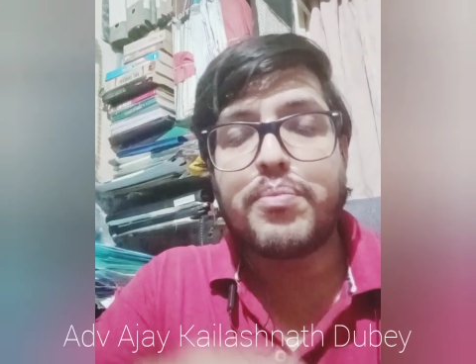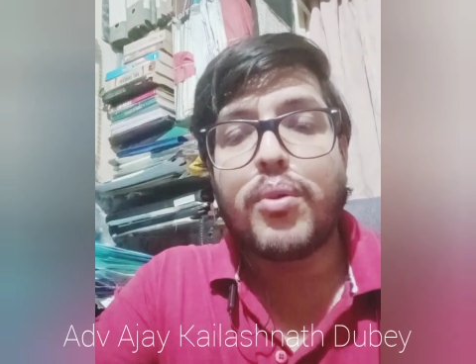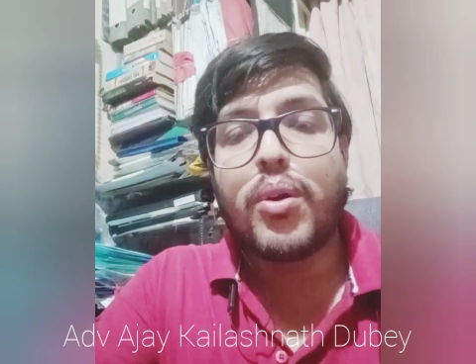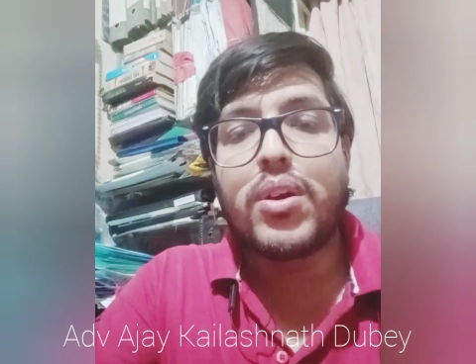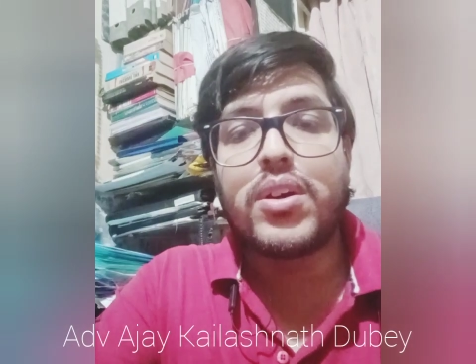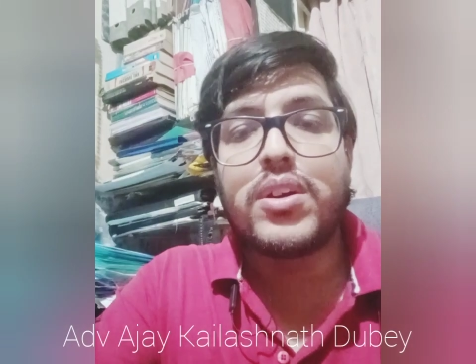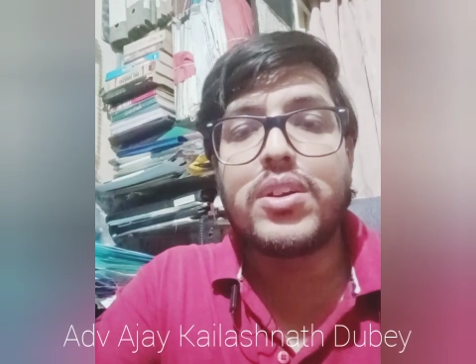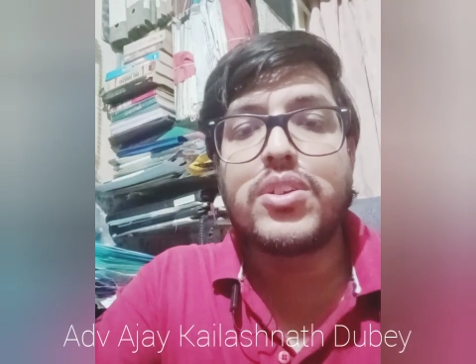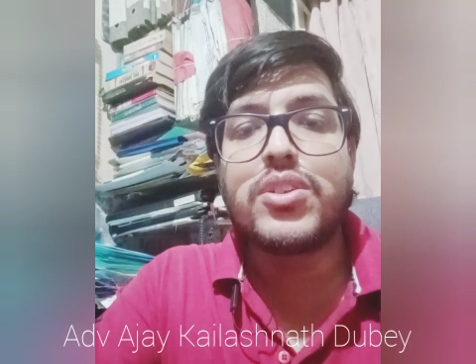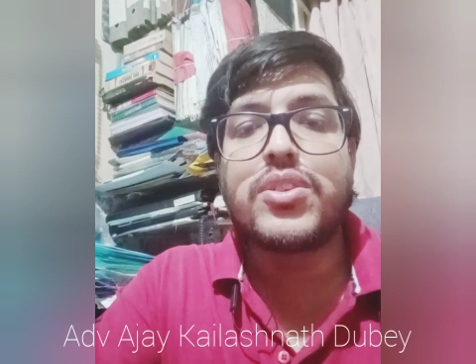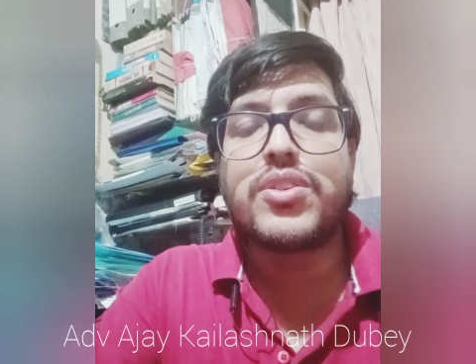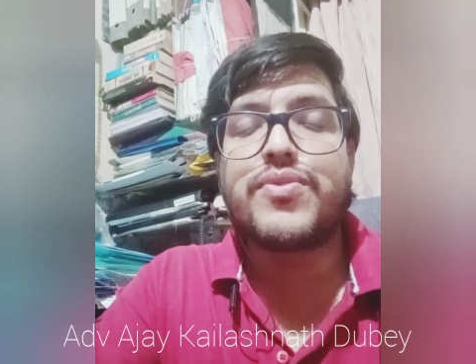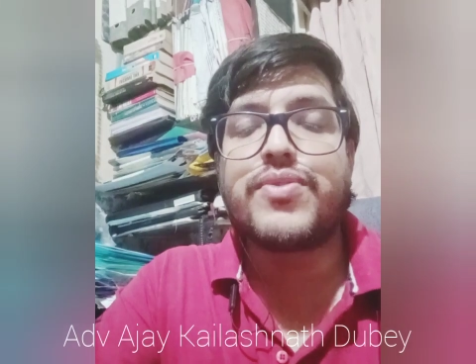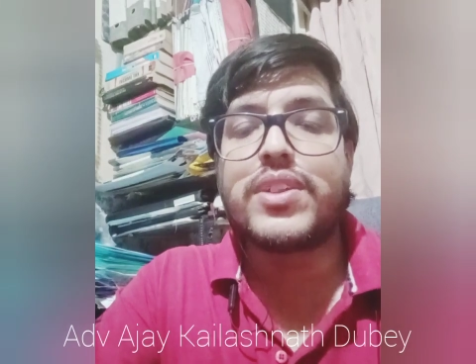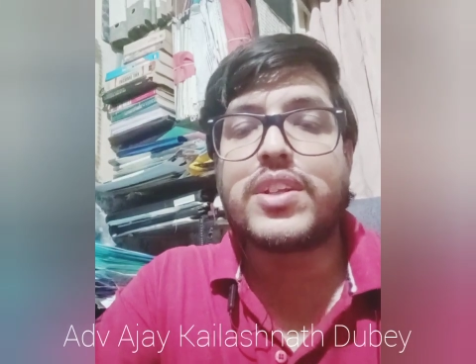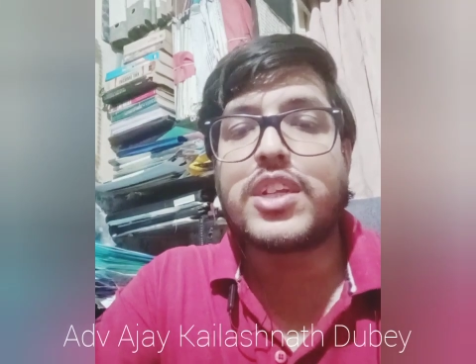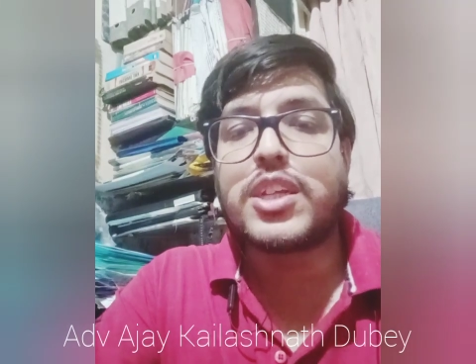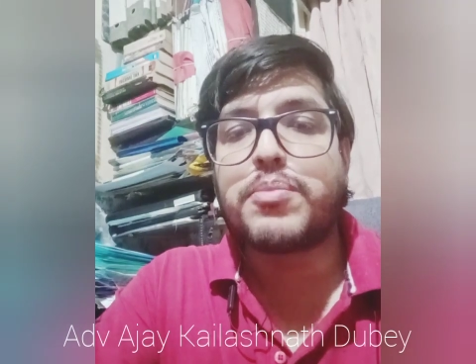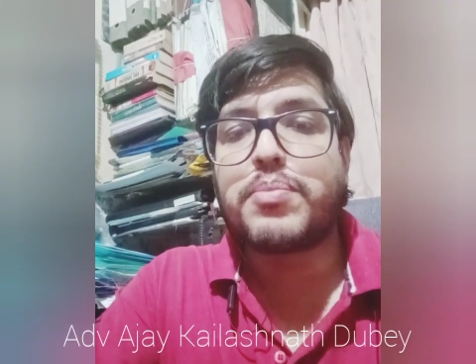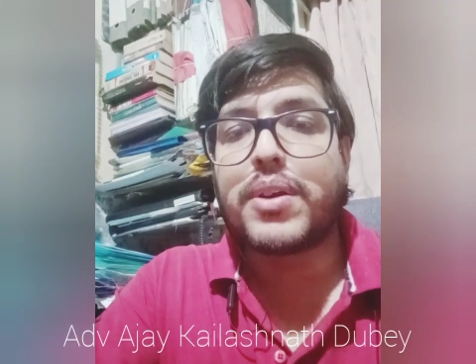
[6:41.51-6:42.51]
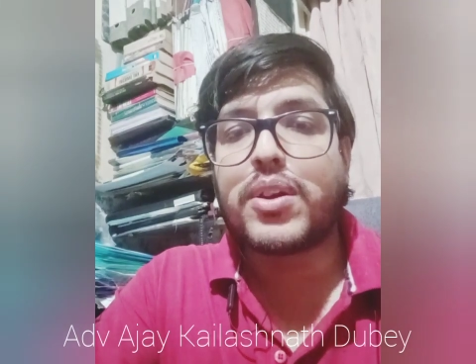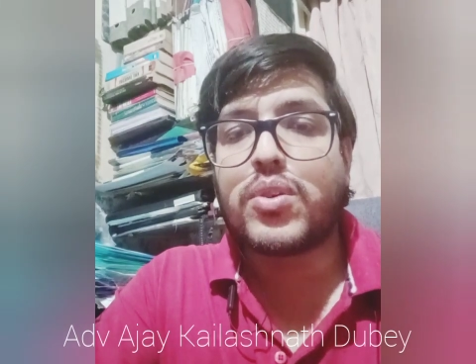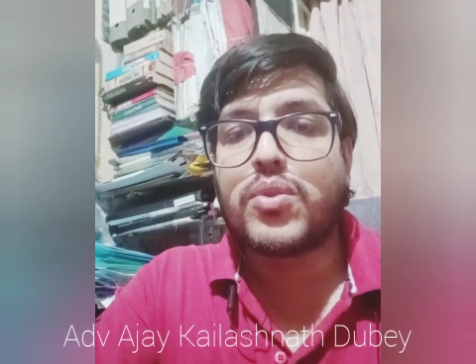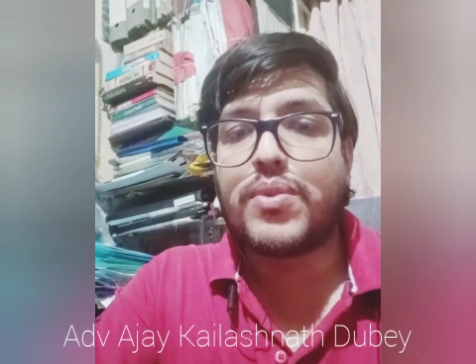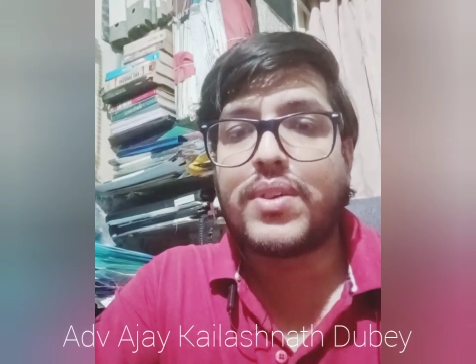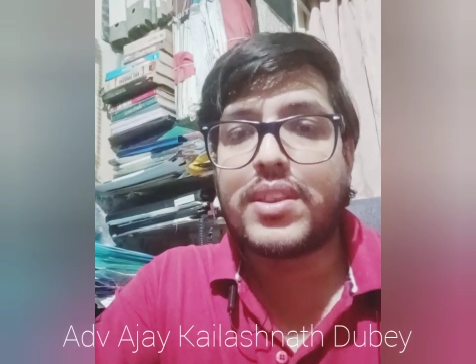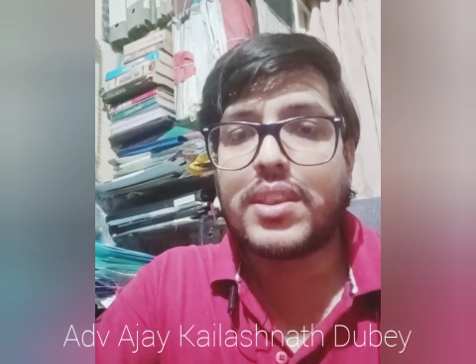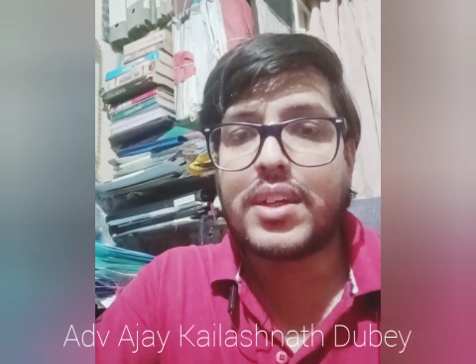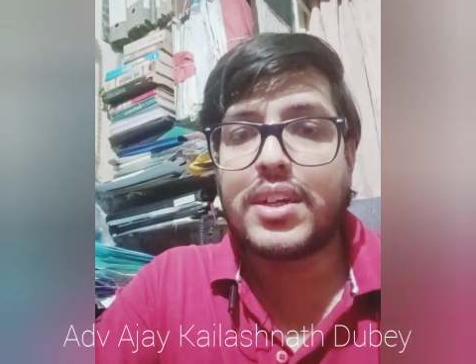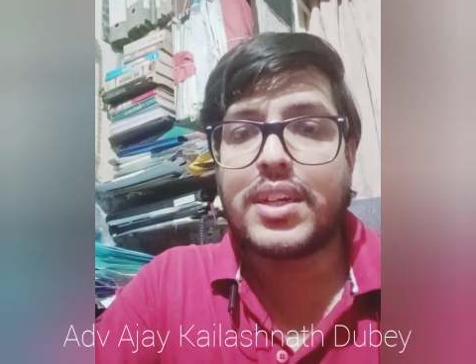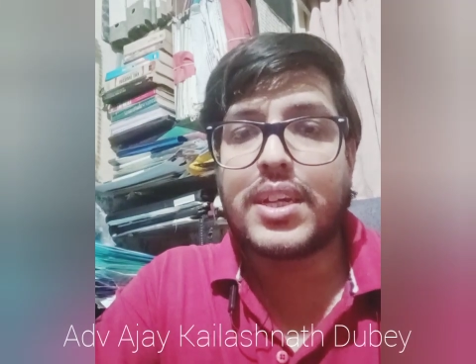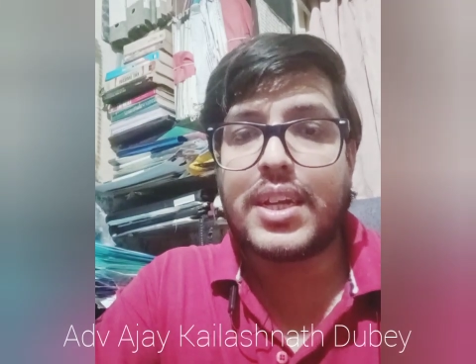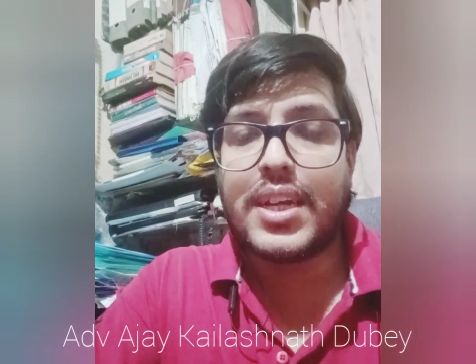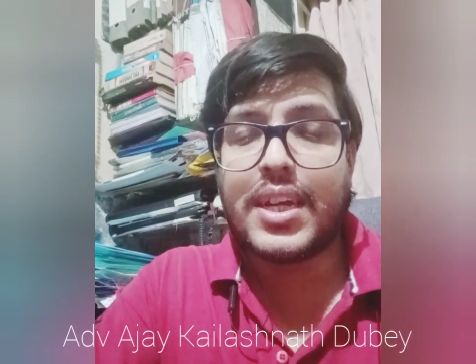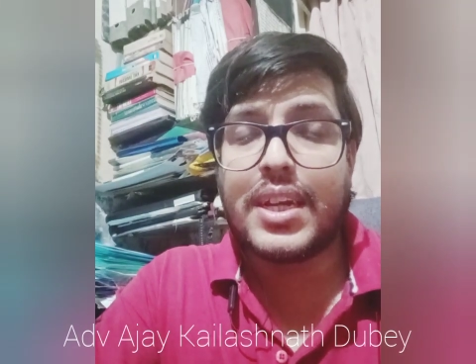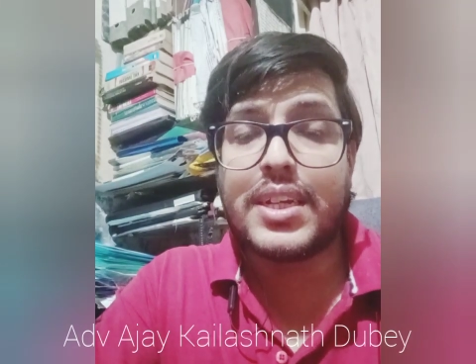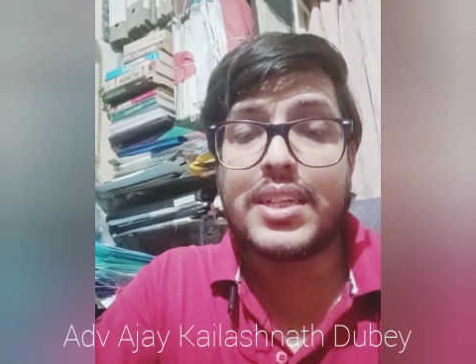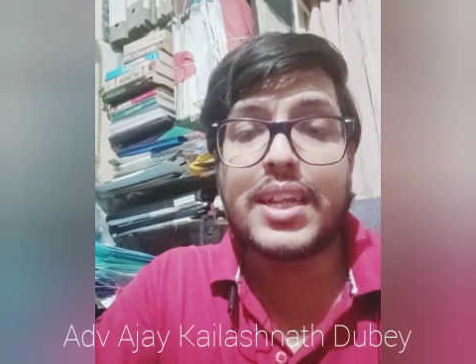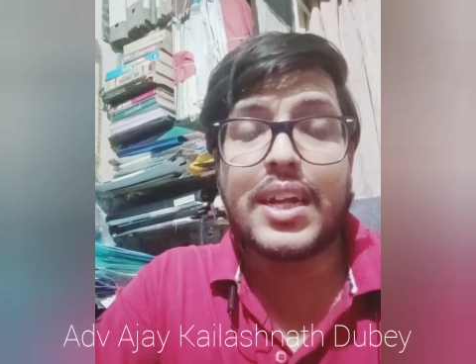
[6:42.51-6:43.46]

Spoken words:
points with respect to 138,